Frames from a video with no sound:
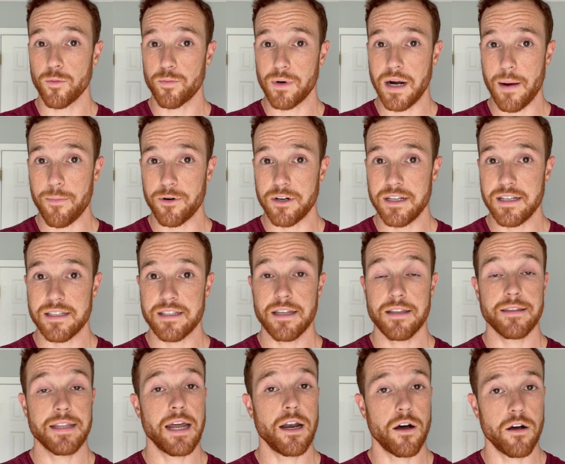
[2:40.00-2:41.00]
properties,
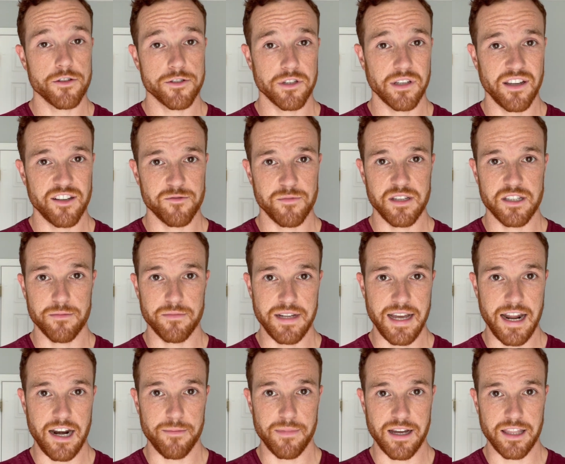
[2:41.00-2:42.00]
that also gives me some
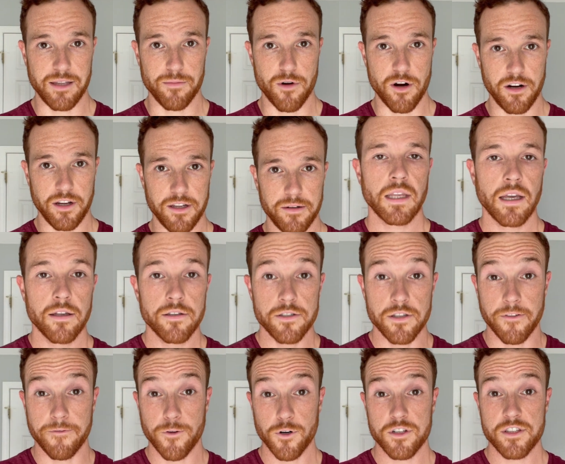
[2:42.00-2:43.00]
data about the market. So
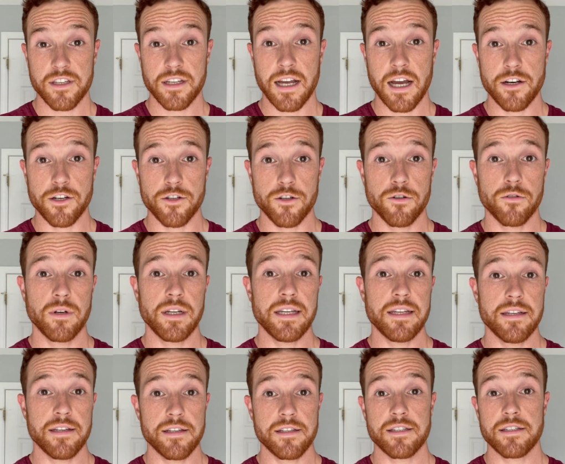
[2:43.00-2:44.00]
the first thing I do
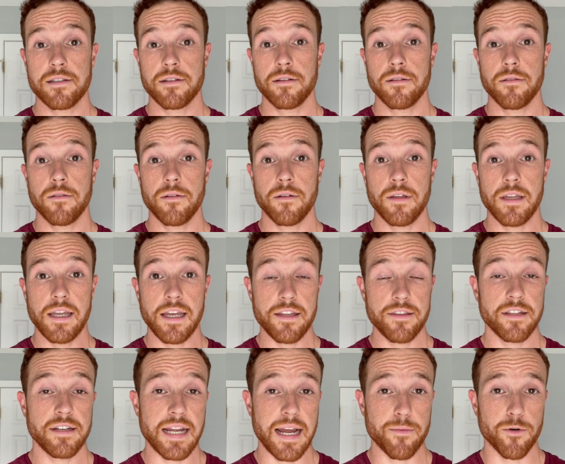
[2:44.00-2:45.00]
is in
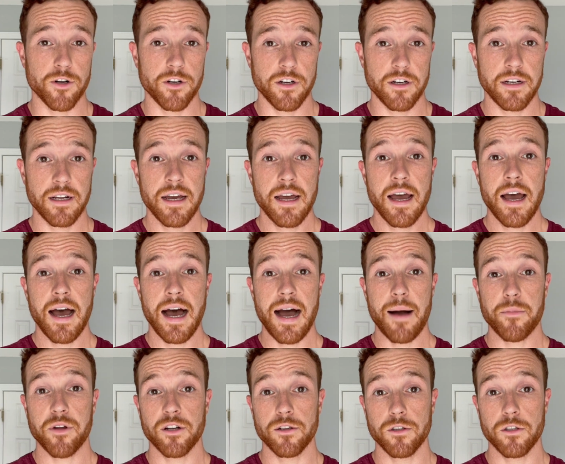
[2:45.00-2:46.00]
the neighborhood,
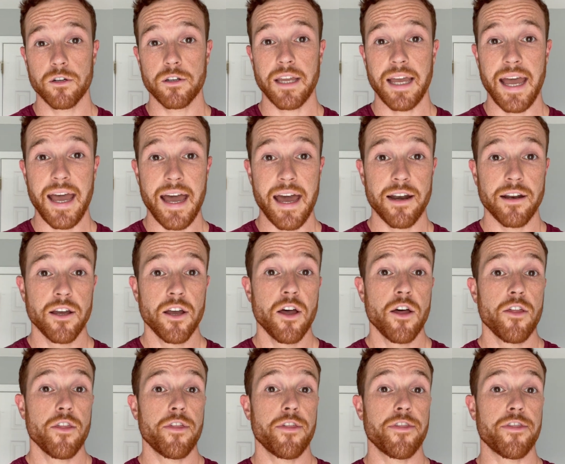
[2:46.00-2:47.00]
I'm going to look at
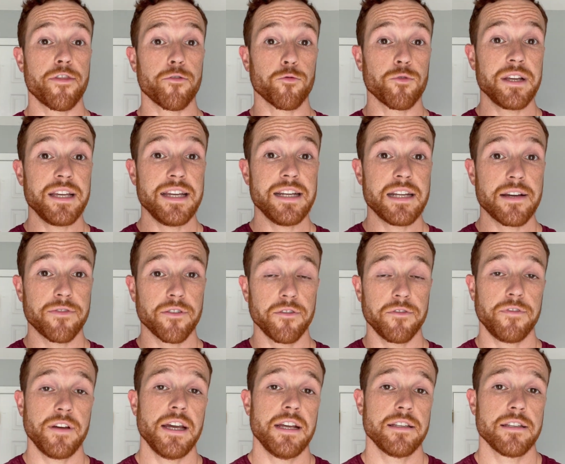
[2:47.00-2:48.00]
3
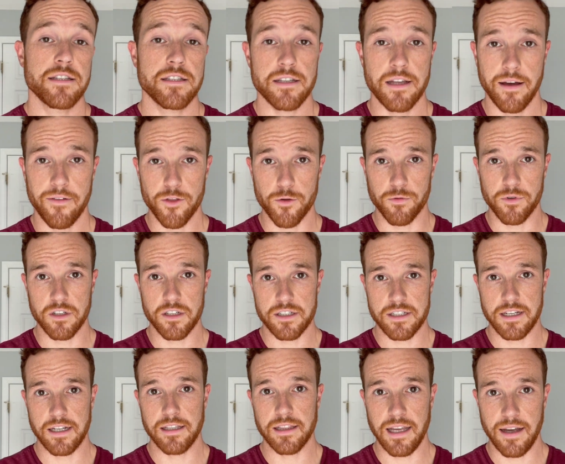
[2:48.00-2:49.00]
different phases of the real
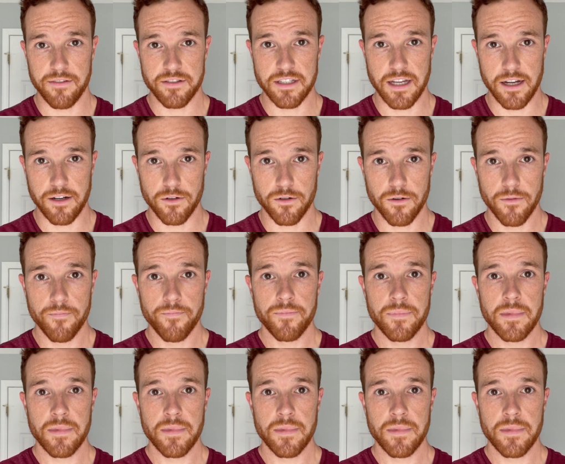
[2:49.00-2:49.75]
estate life cycle.